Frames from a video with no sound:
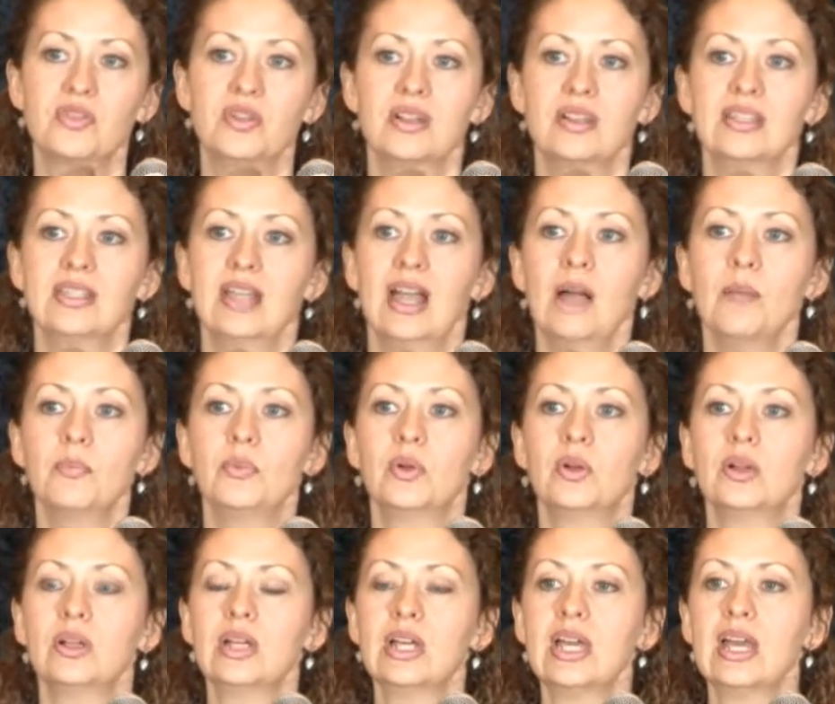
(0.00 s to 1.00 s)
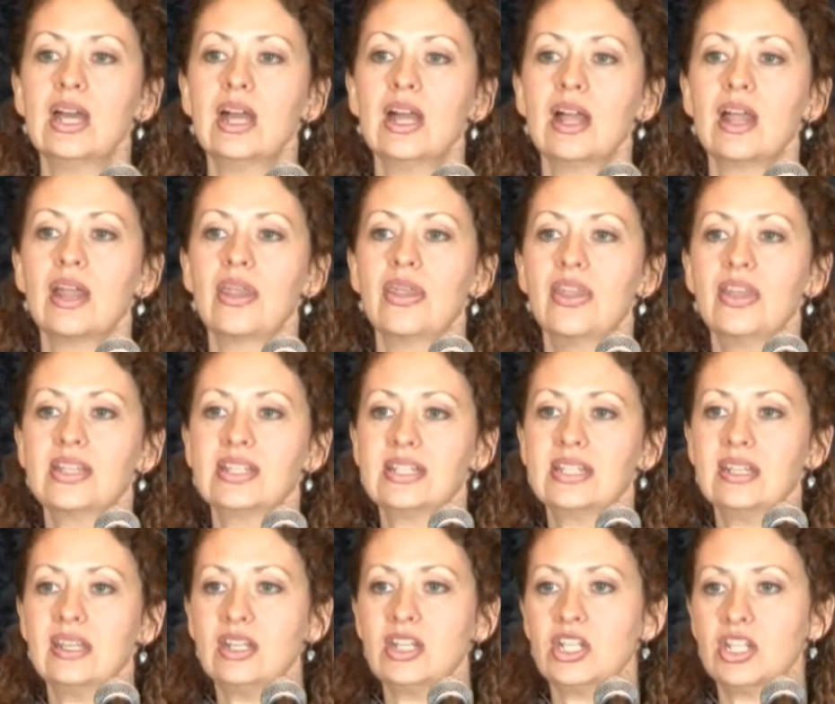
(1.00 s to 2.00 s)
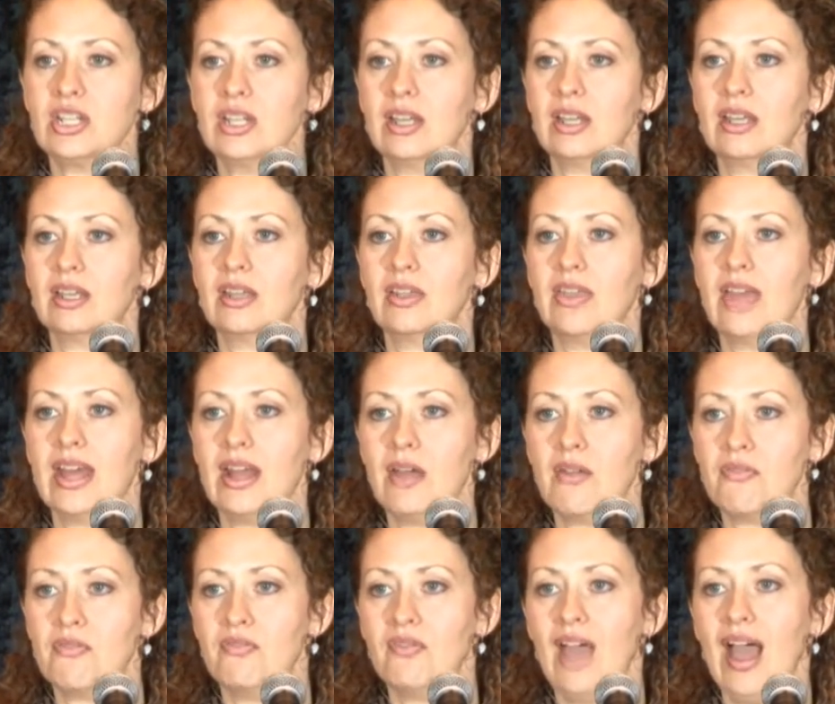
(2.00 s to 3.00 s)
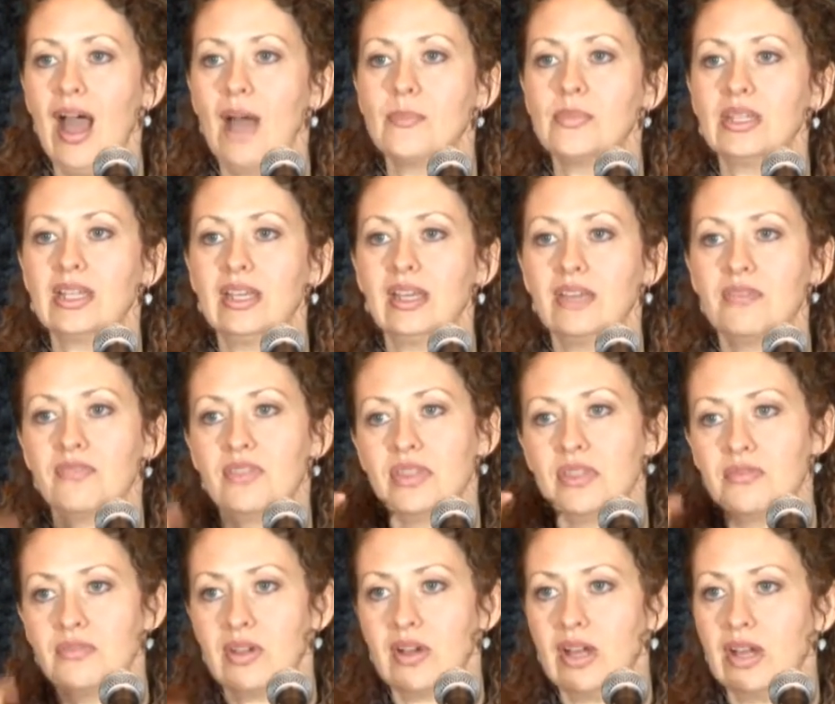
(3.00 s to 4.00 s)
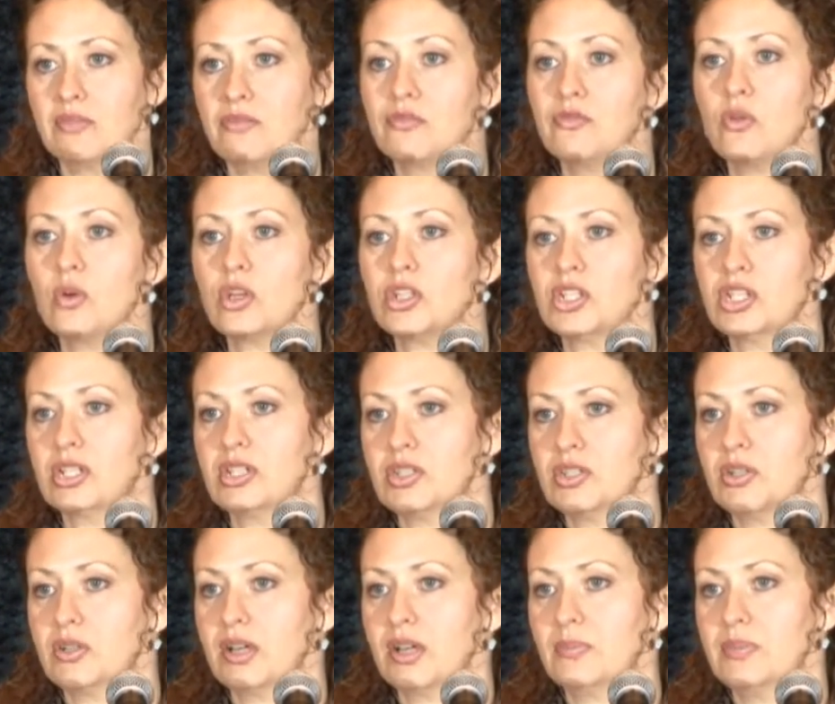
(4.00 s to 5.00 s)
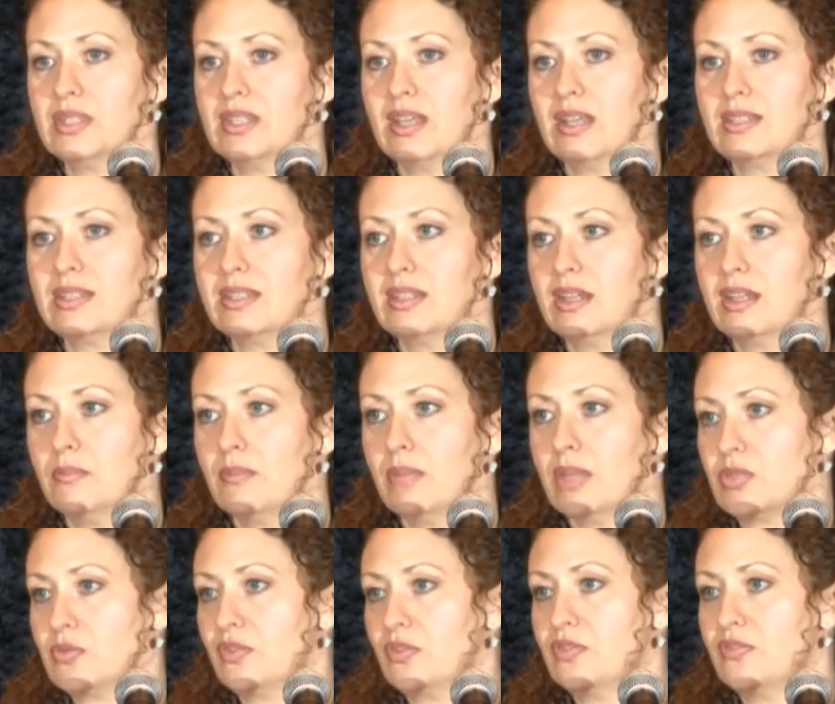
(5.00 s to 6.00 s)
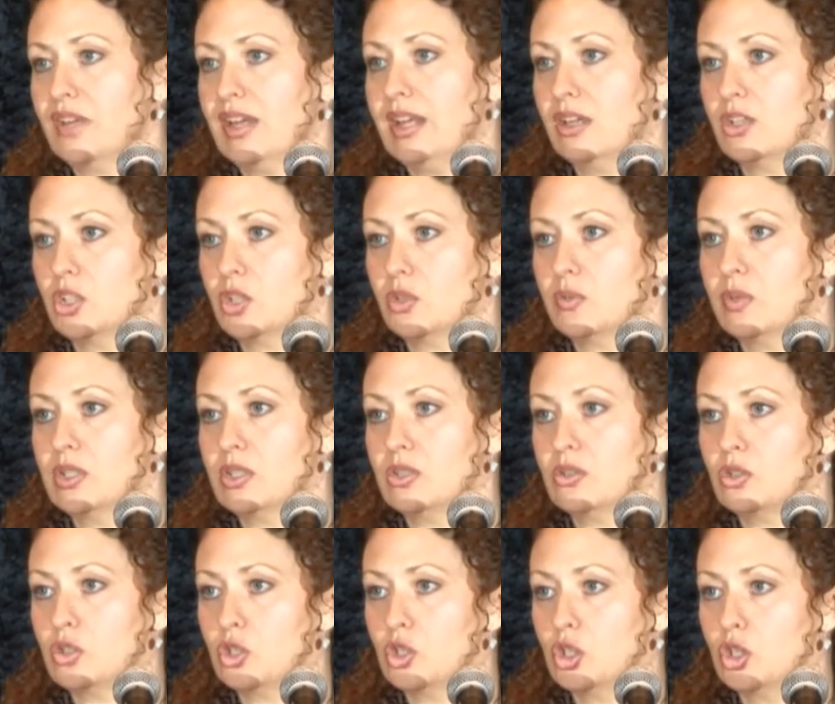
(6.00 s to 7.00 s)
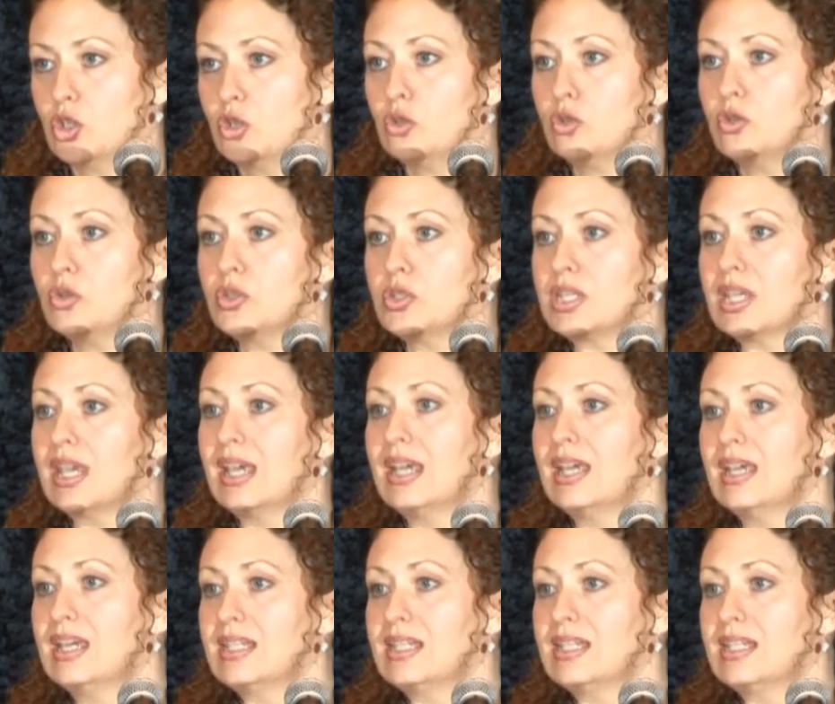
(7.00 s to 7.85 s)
For example, the teaching that a family, if in the very unfortunate circumstance that it must for financial reasons choose